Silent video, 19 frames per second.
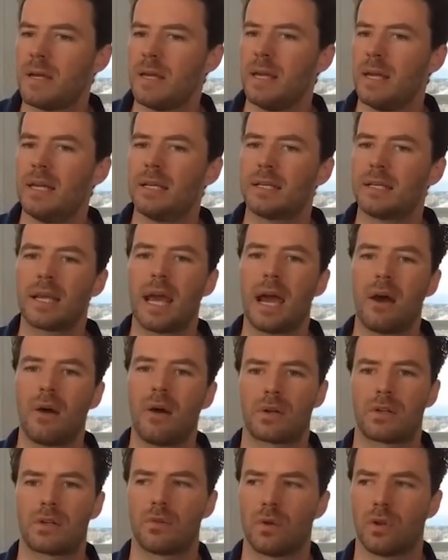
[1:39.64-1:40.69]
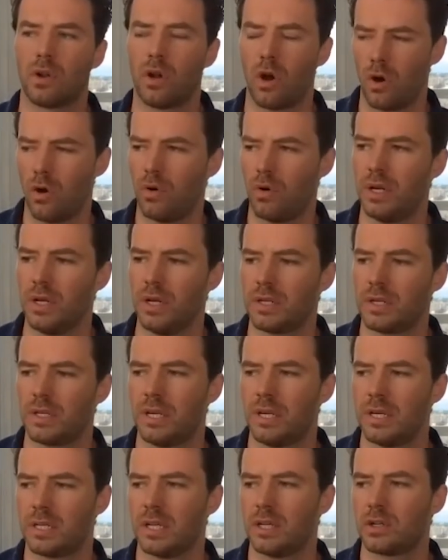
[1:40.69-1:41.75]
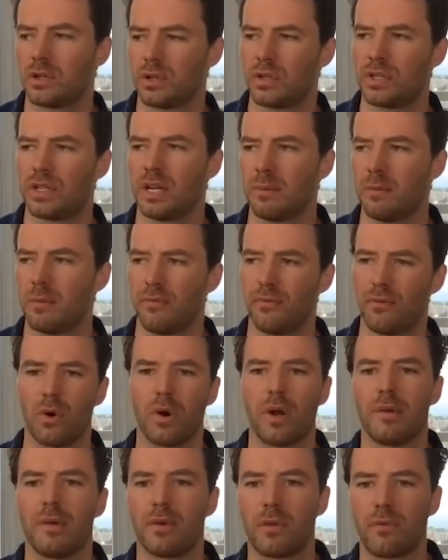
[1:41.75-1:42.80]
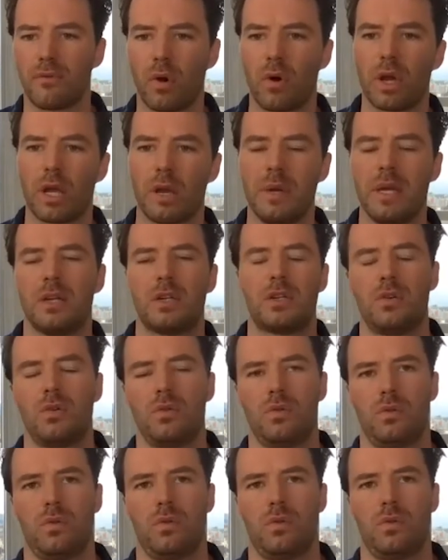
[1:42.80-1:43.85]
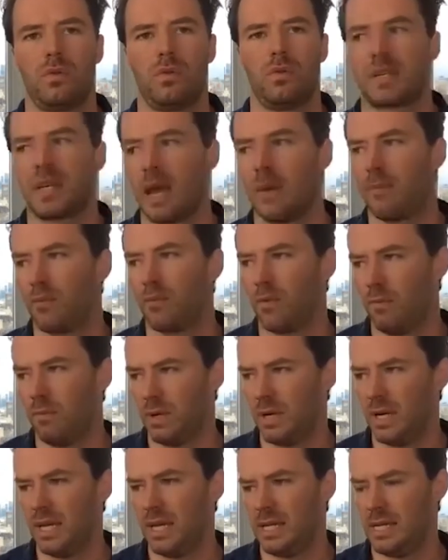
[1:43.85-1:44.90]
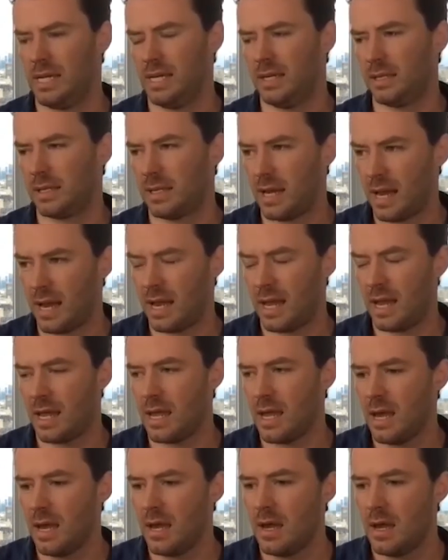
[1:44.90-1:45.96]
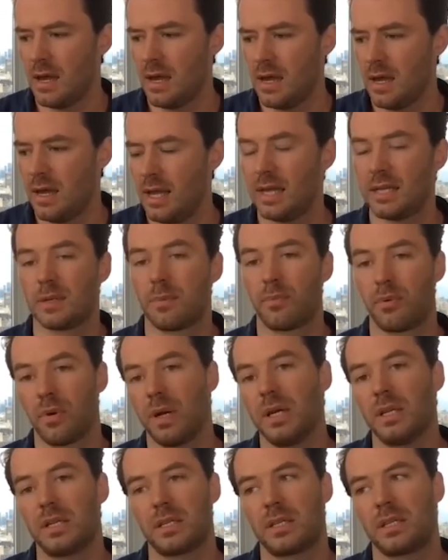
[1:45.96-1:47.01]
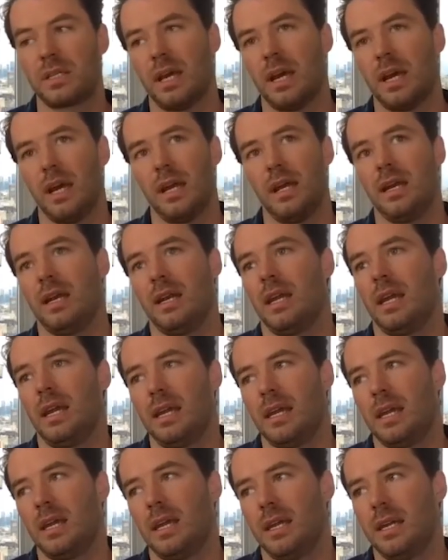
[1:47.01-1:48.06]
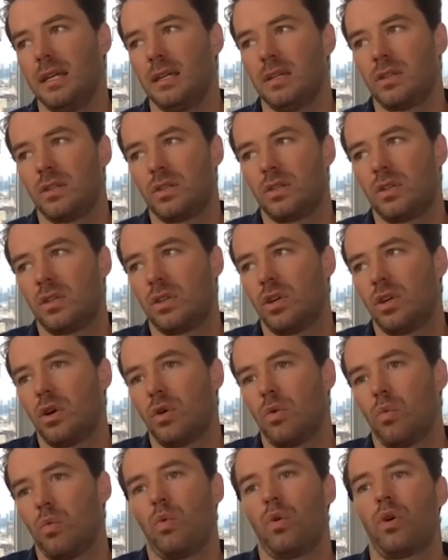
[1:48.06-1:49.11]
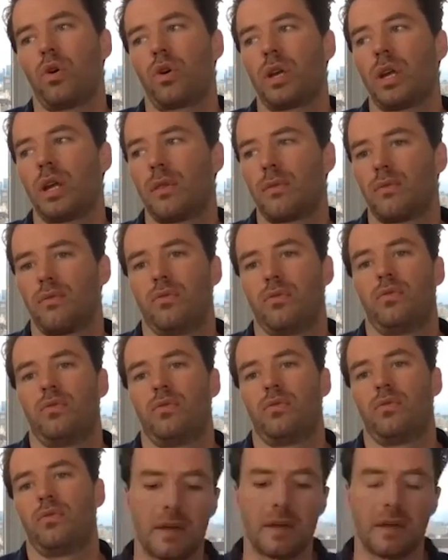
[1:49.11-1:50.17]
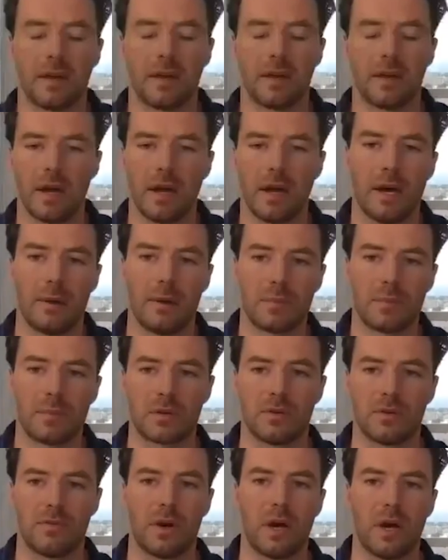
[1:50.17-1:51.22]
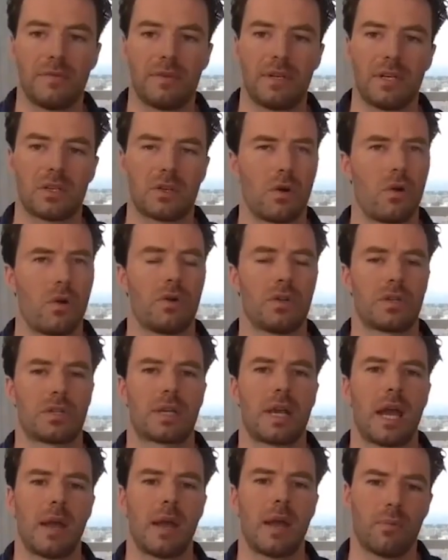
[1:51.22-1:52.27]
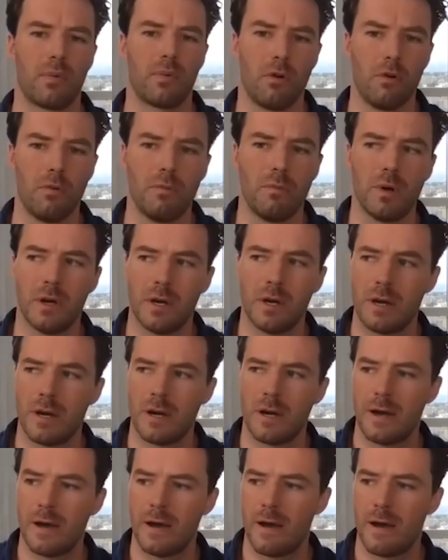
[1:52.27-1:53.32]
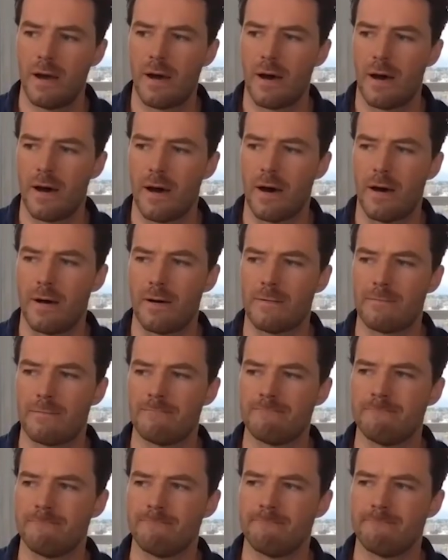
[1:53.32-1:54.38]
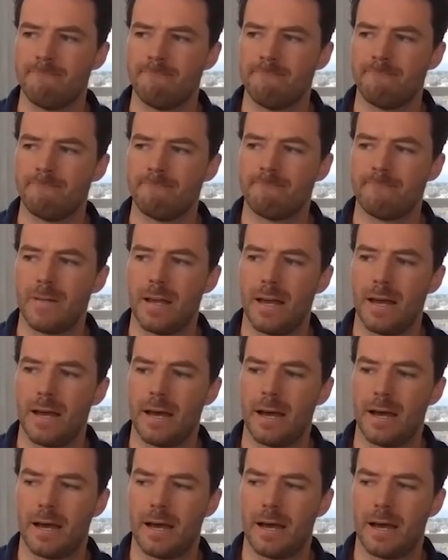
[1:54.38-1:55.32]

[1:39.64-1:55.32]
his character alone is interesting before even throwing him into an escape room, but he's a priest, and he's, you know, working through survivor's guilt, having survived his own escape room. And, you